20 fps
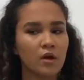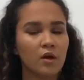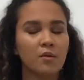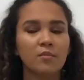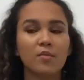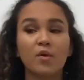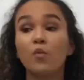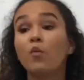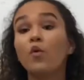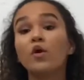
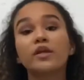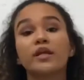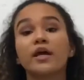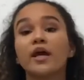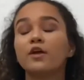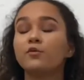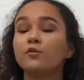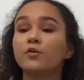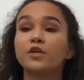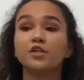But what
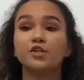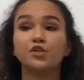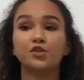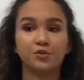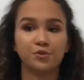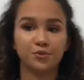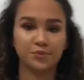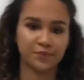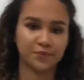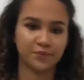can we do?
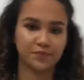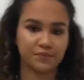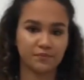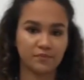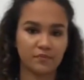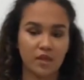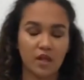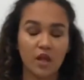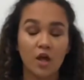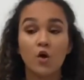
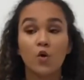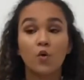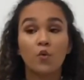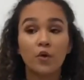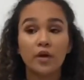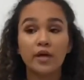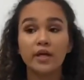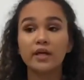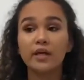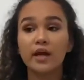
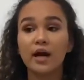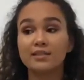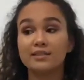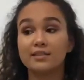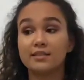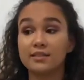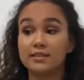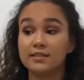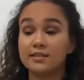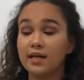We as a
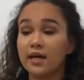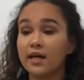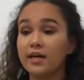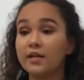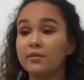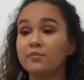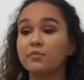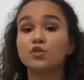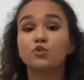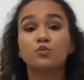society
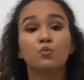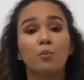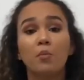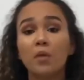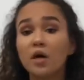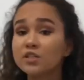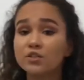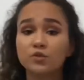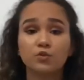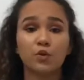
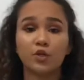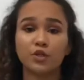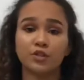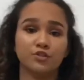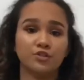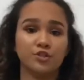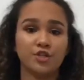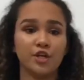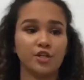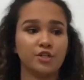must work to
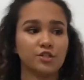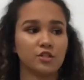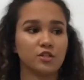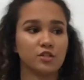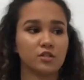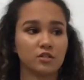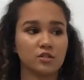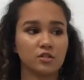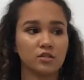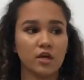change
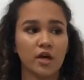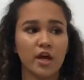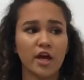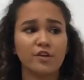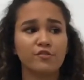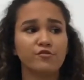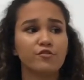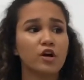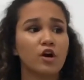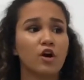this. And
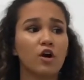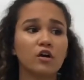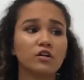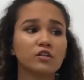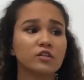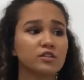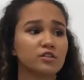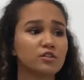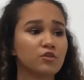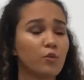
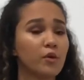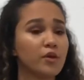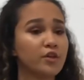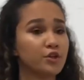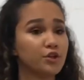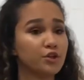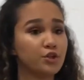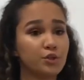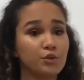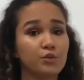regardless of whether
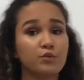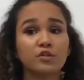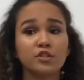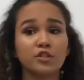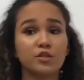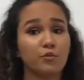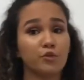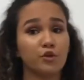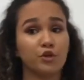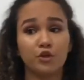you or
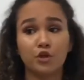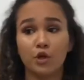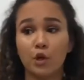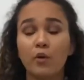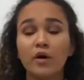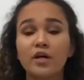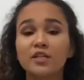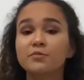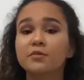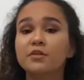someone you know
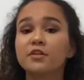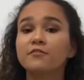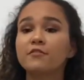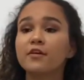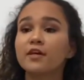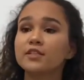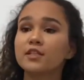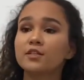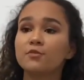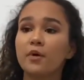has been
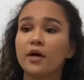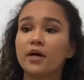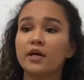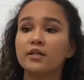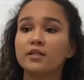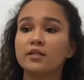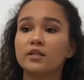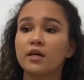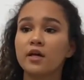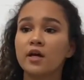affected by it,
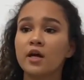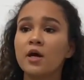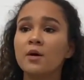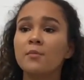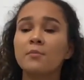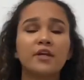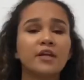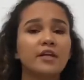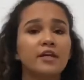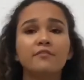
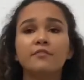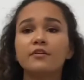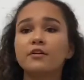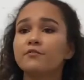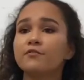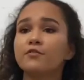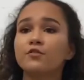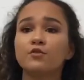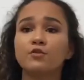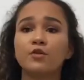but even if
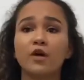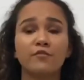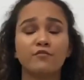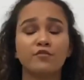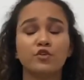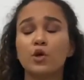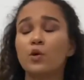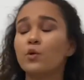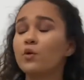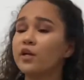you have
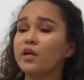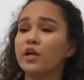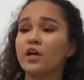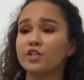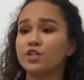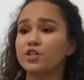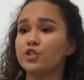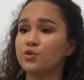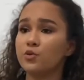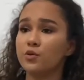no
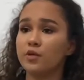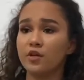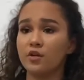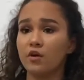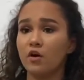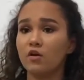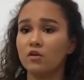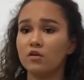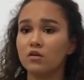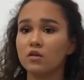connection to it at
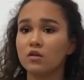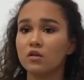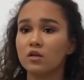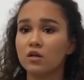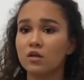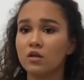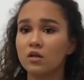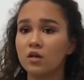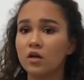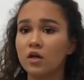all.
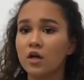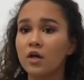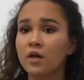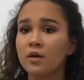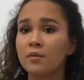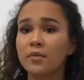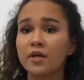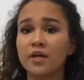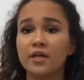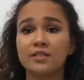
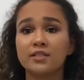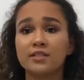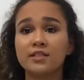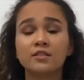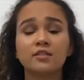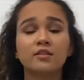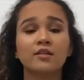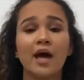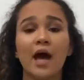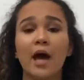Because this
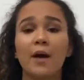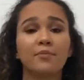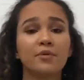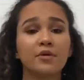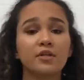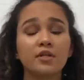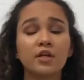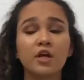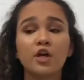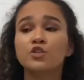could
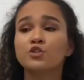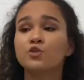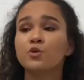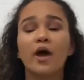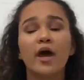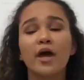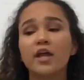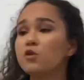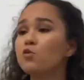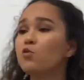happen to
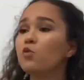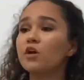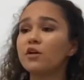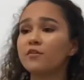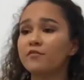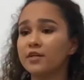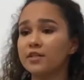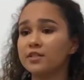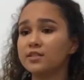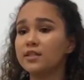any one of
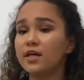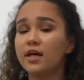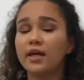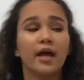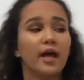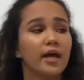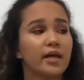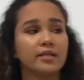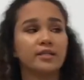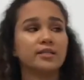us at
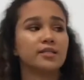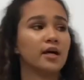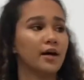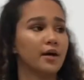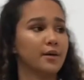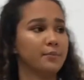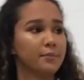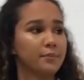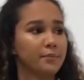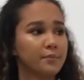any time.